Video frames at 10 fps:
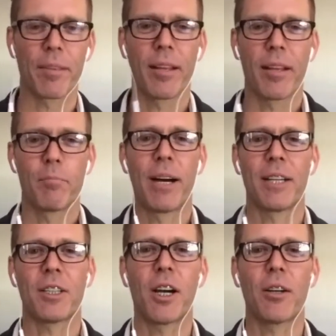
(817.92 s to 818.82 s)
But
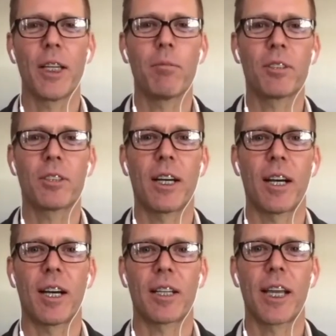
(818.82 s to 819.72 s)
you know, he was
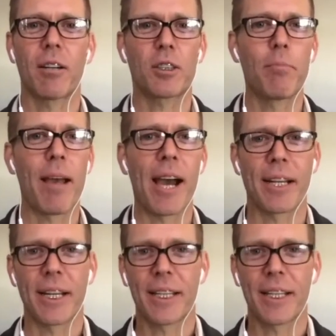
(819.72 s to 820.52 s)
uh, charismatic,